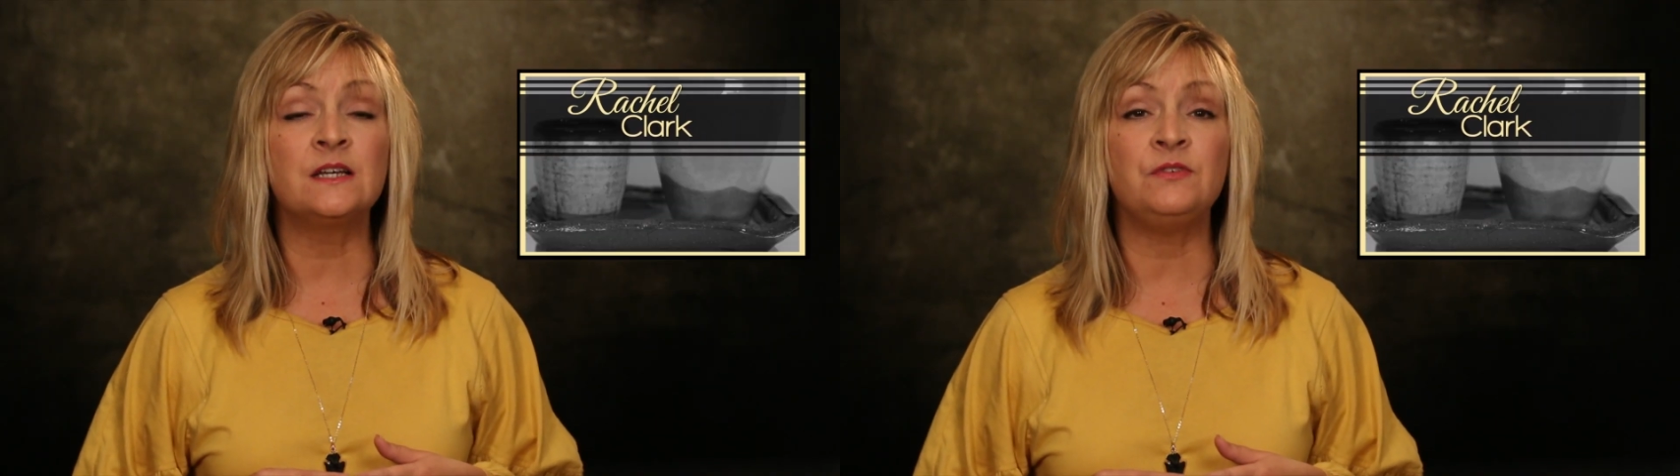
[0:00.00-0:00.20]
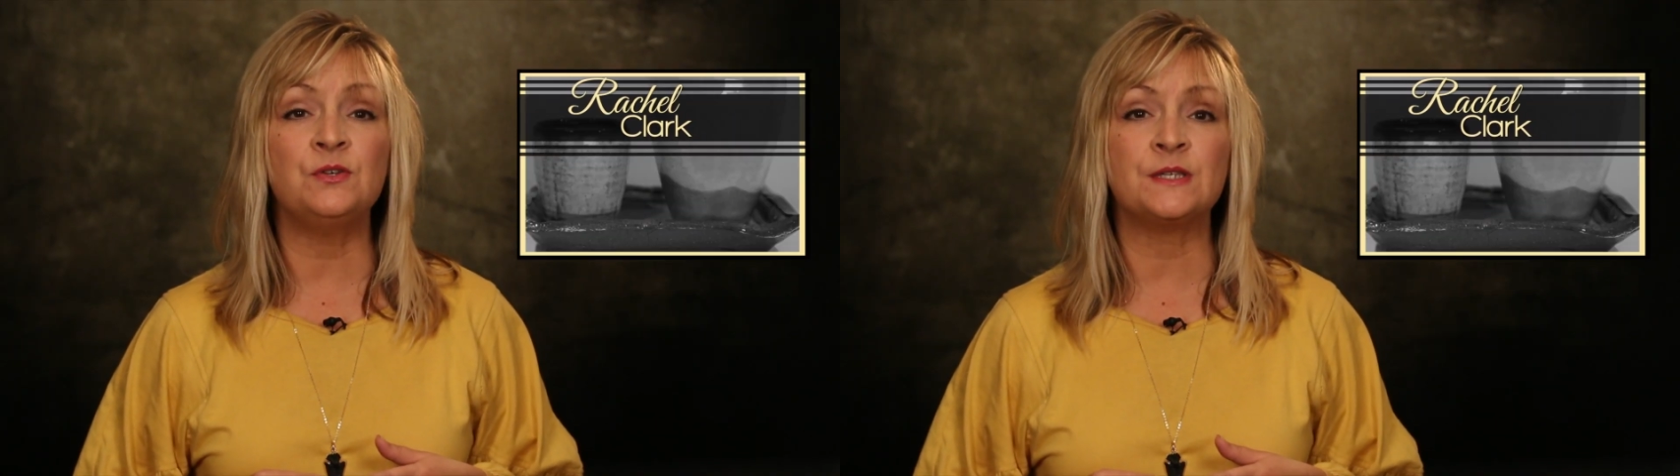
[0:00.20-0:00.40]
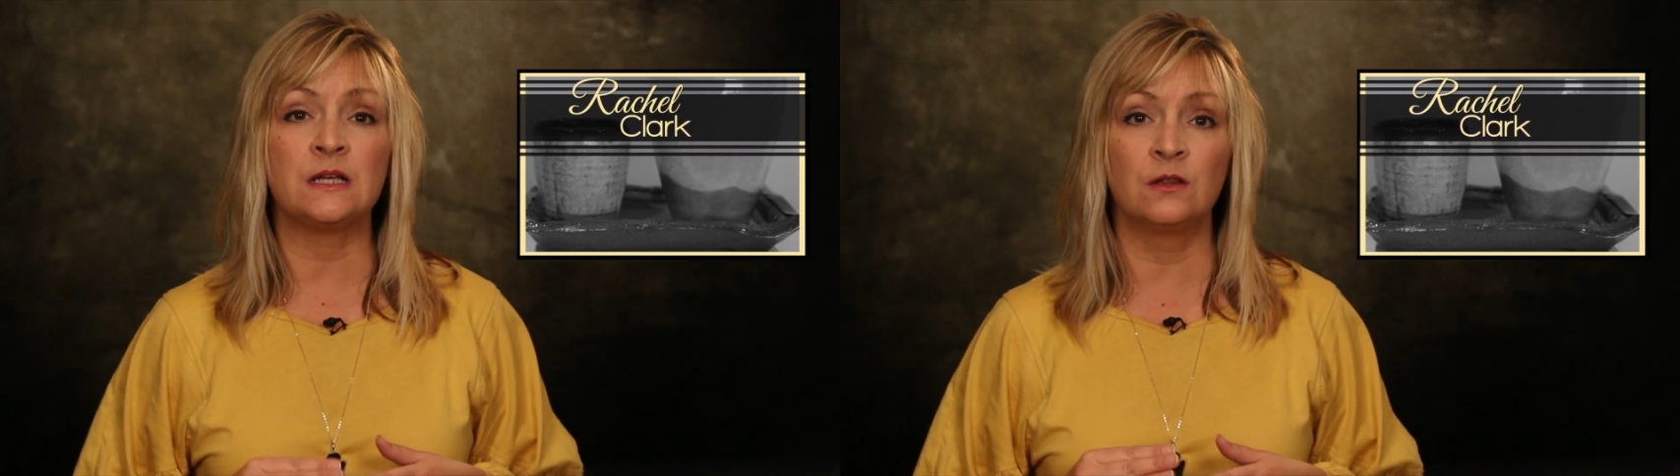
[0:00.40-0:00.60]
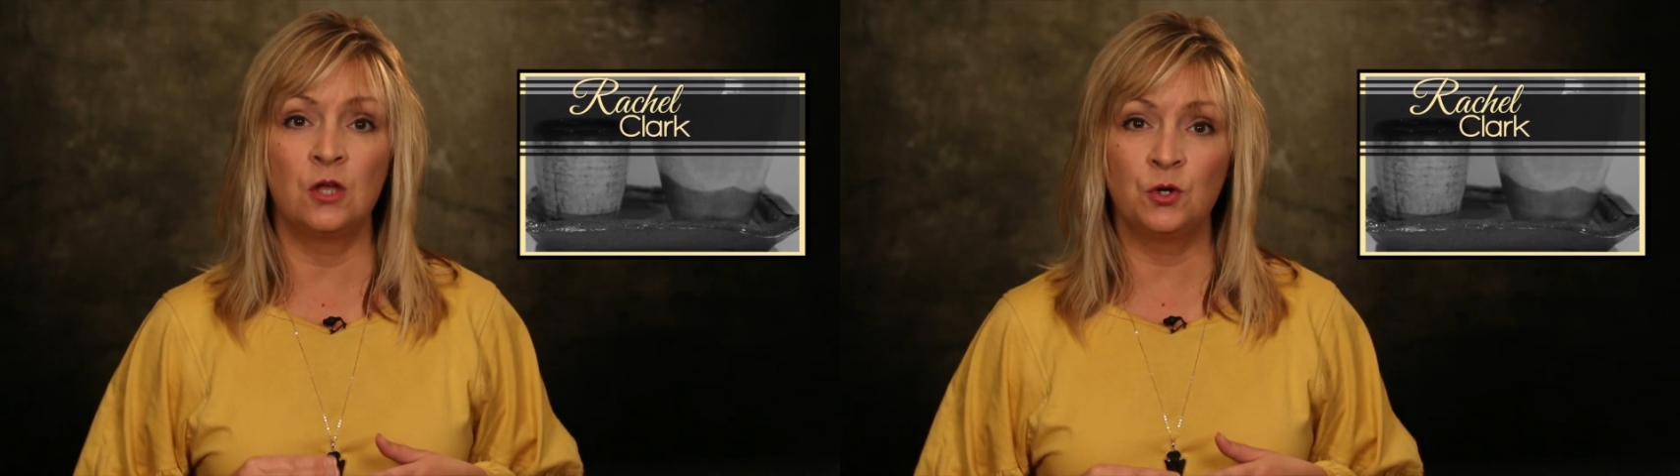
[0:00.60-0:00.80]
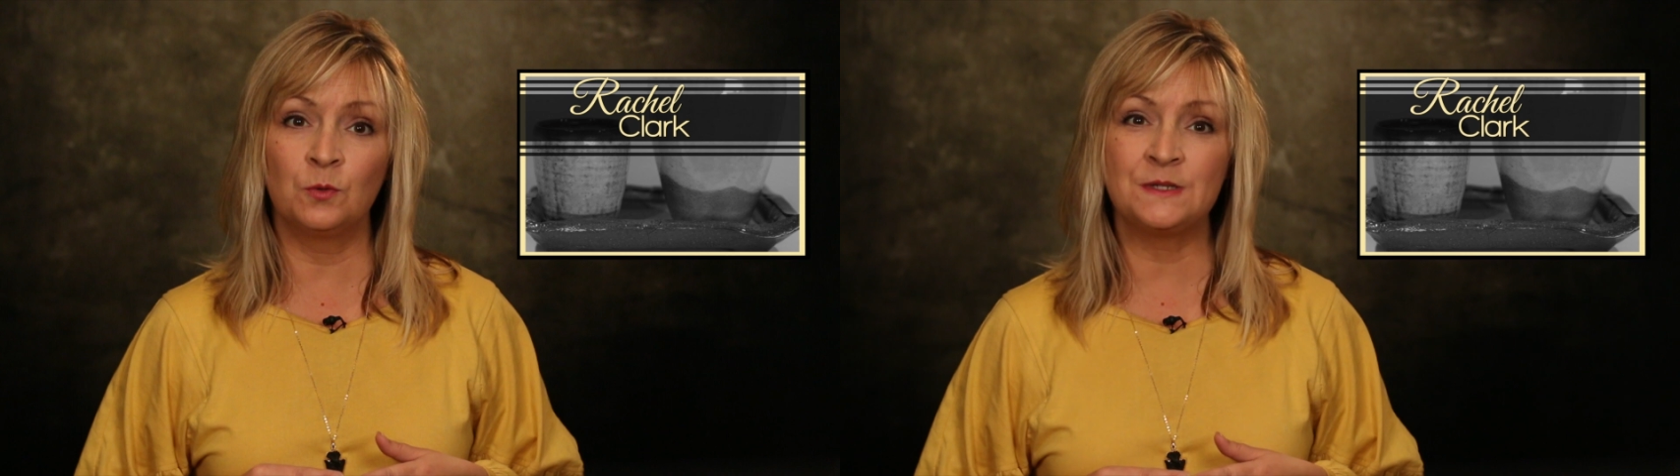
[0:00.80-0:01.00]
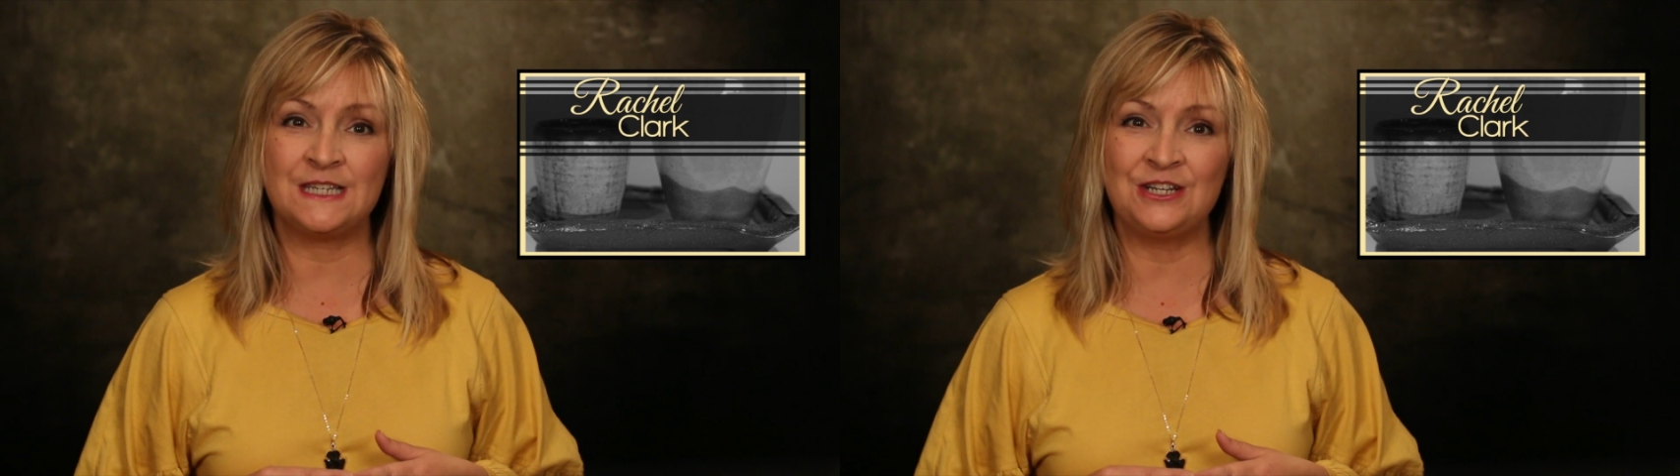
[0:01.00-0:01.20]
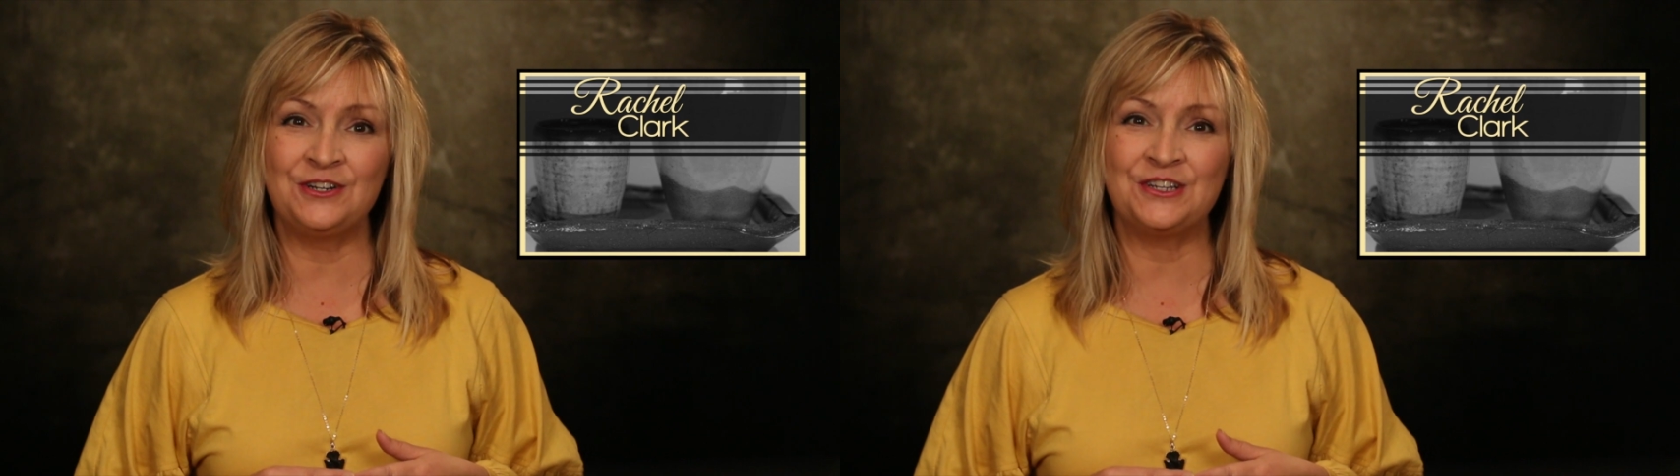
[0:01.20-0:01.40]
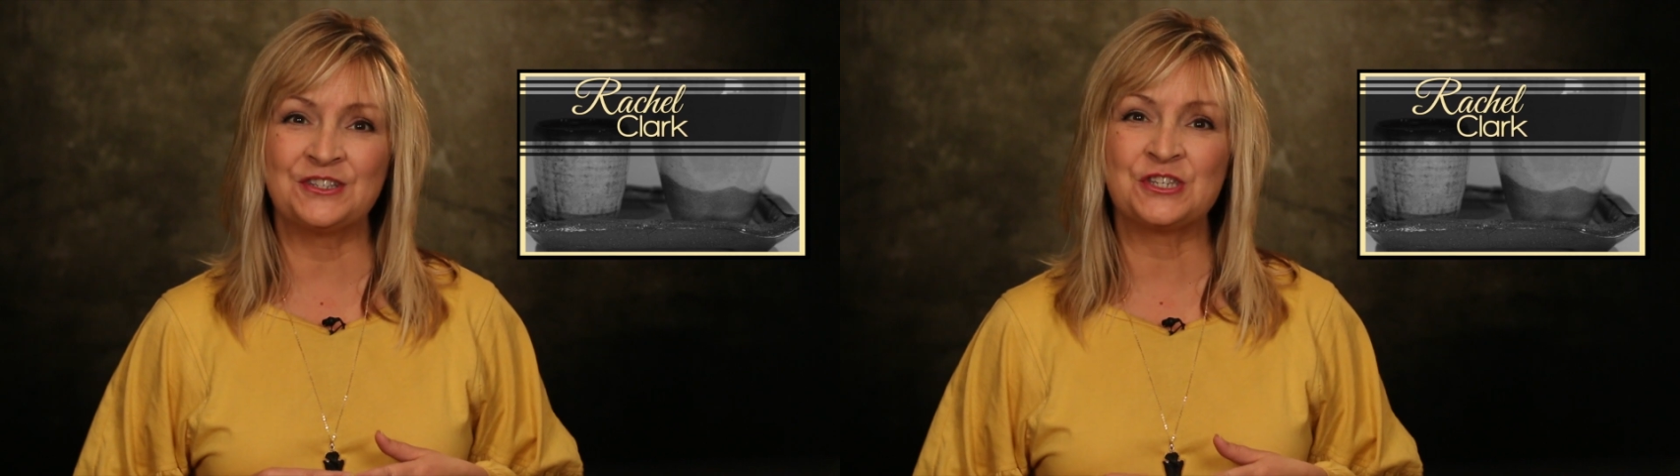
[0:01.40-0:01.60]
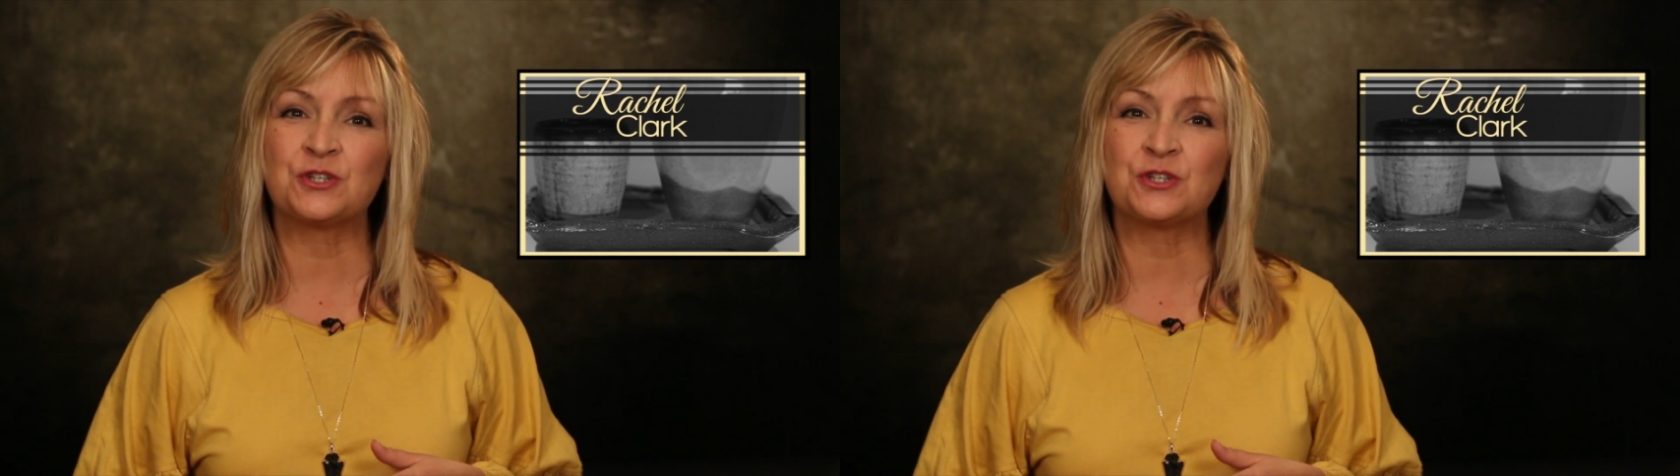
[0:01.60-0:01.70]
of using local materials